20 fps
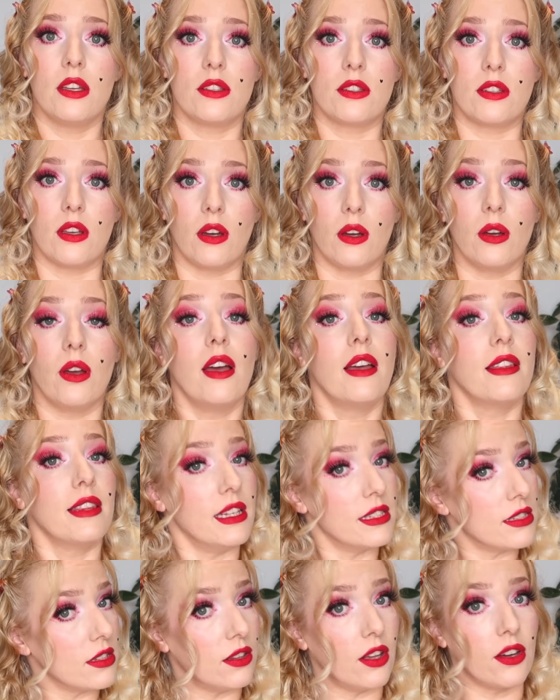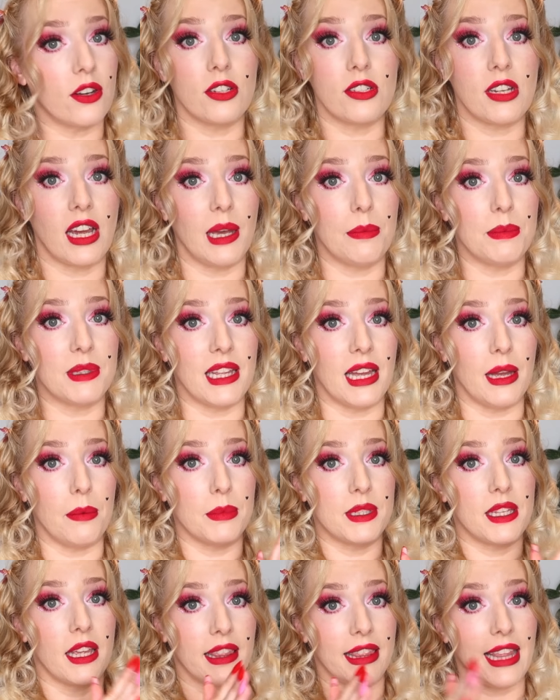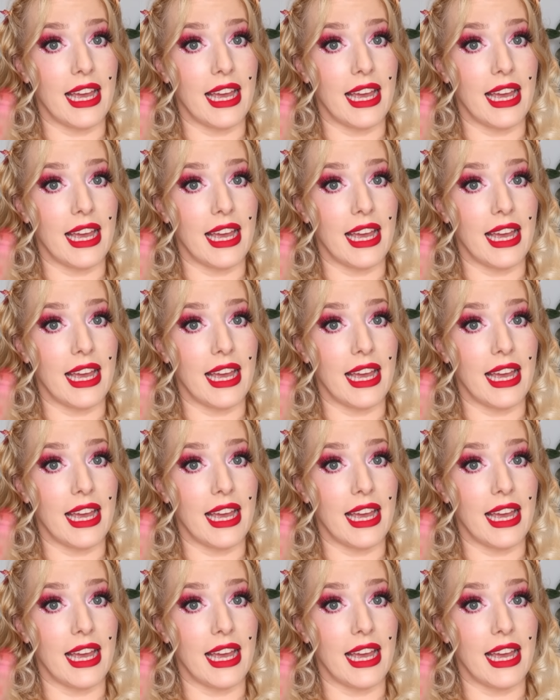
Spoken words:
So there's a lot of timestamps.